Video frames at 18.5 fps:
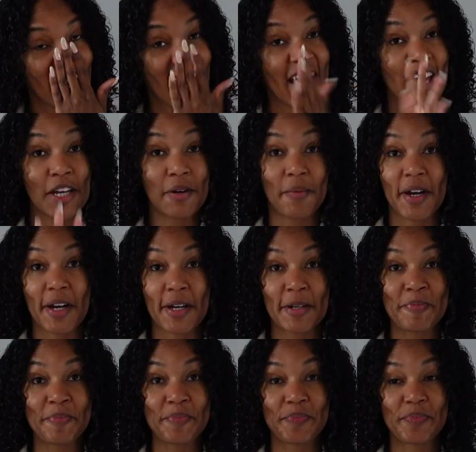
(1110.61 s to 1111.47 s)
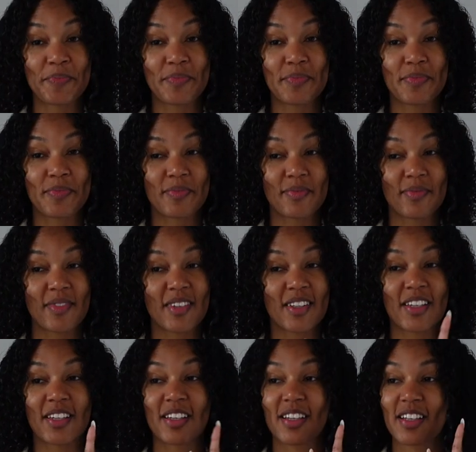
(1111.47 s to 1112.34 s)
Anyway,
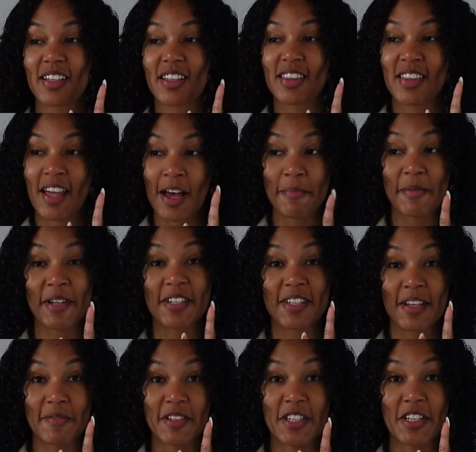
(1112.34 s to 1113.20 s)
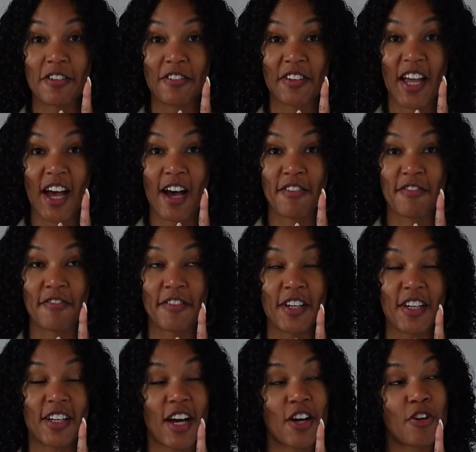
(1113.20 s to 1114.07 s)
that means I'm in need of
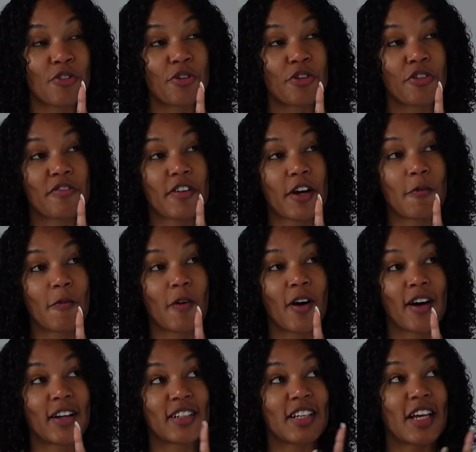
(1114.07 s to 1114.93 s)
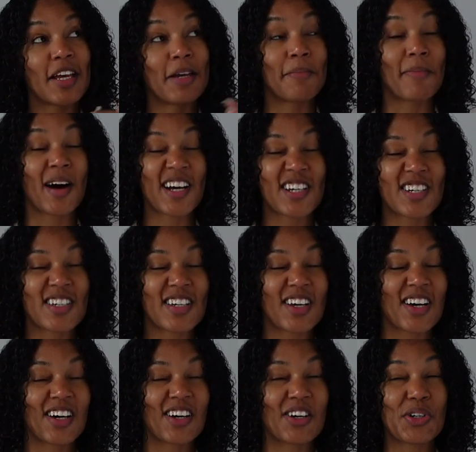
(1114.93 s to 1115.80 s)
caffeine. I don't know if I want a
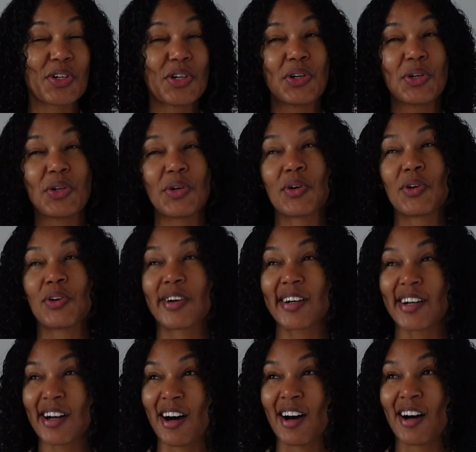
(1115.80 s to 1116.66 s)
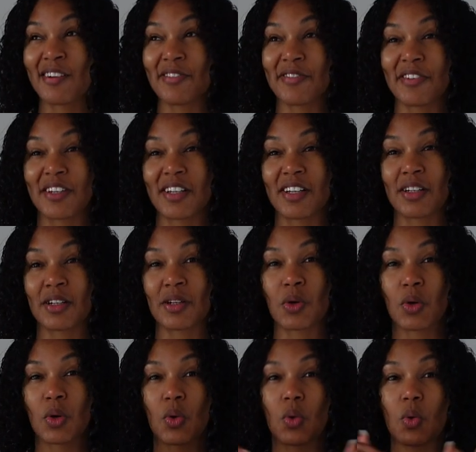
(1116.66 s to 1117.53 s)
matcha or a coffee.
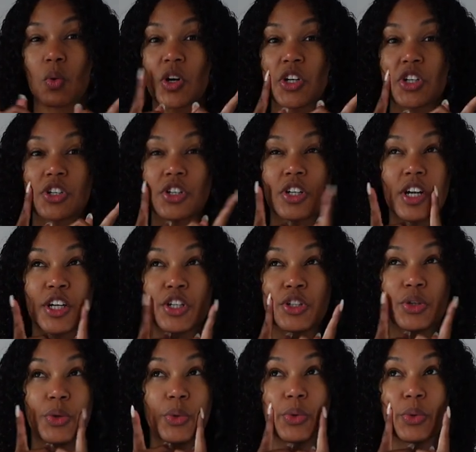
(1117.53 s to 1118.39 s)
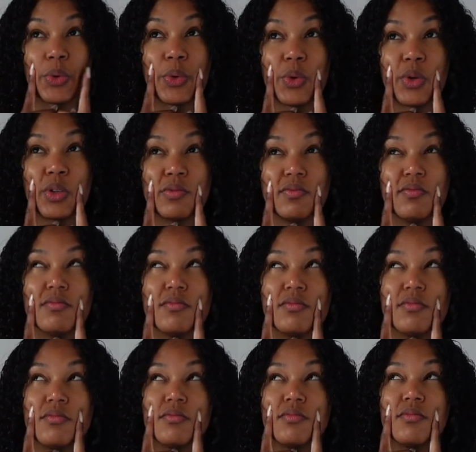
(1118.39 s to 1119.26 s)
What should I do?
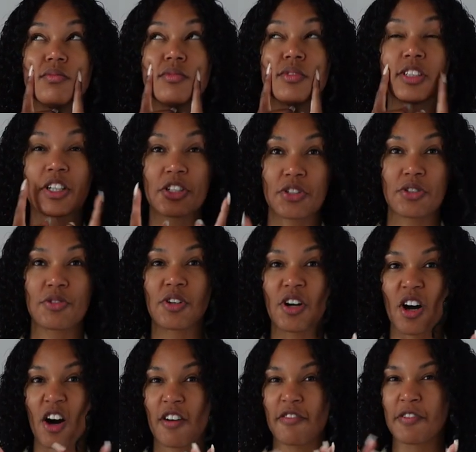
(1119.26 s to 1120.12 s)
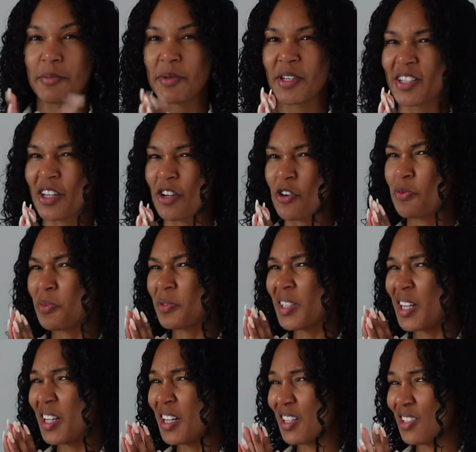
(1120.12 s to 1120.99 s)
Let's do coffee because I
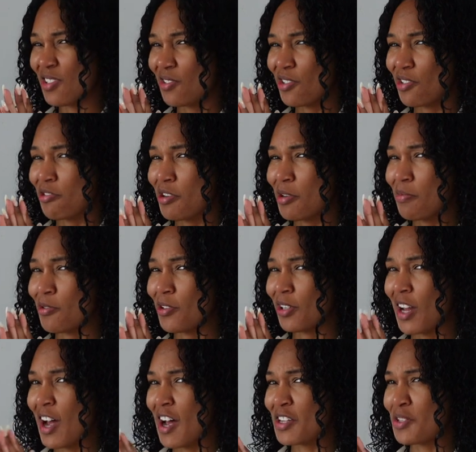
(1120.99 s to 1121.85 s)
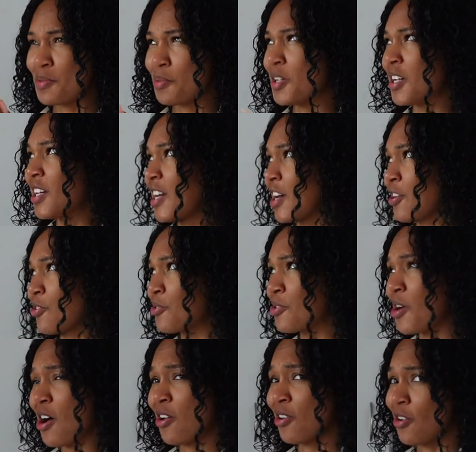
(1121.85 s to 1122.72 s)
opened that hazelnut creamer last week and I don't
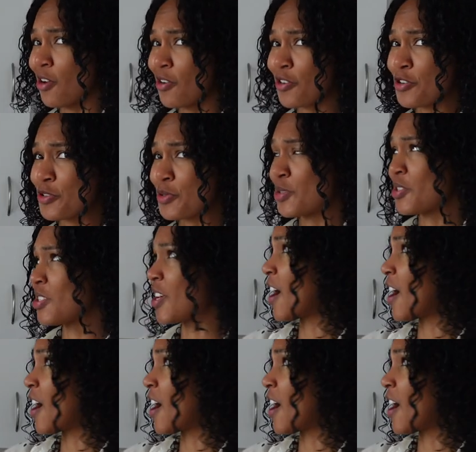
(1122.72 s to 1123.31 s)
know how long you're supposed